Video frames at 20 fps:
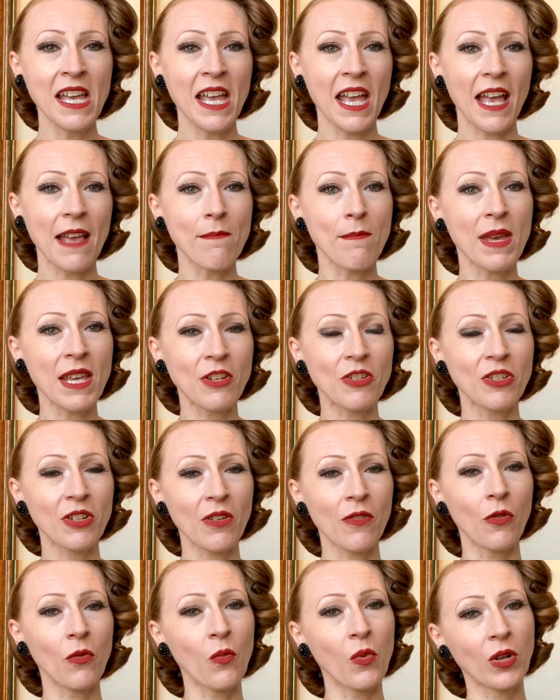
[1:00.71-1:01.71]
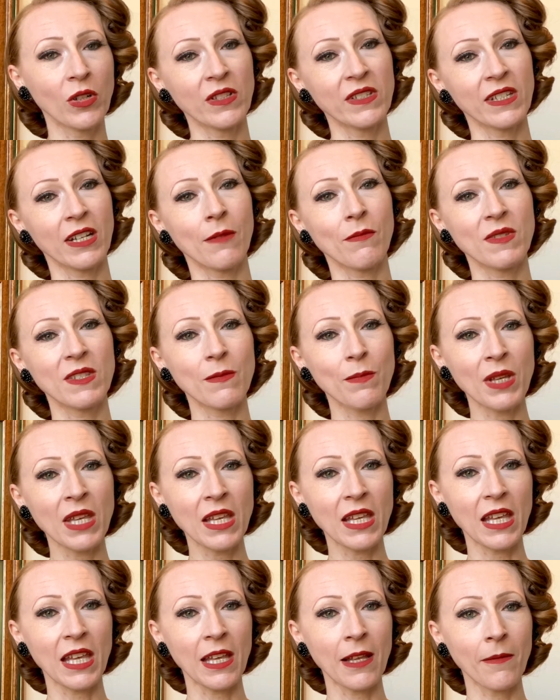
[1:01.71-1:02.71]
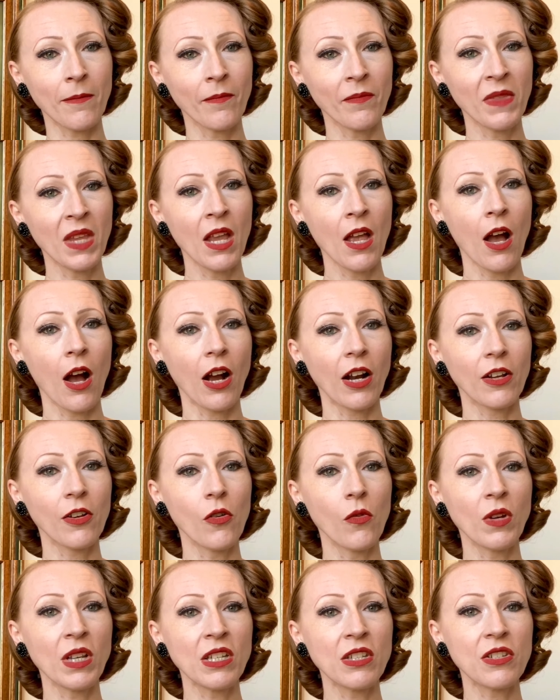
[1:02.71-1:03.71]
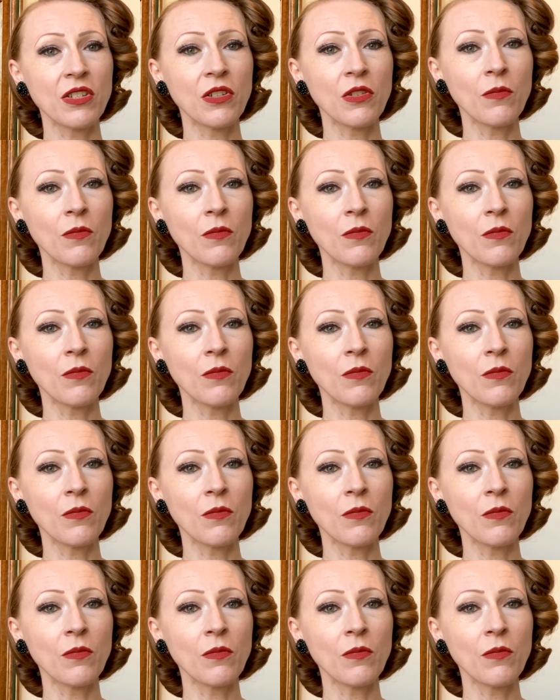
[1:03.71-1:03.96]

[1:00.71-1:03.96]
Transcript: and make sure the words that I'm speaking are going to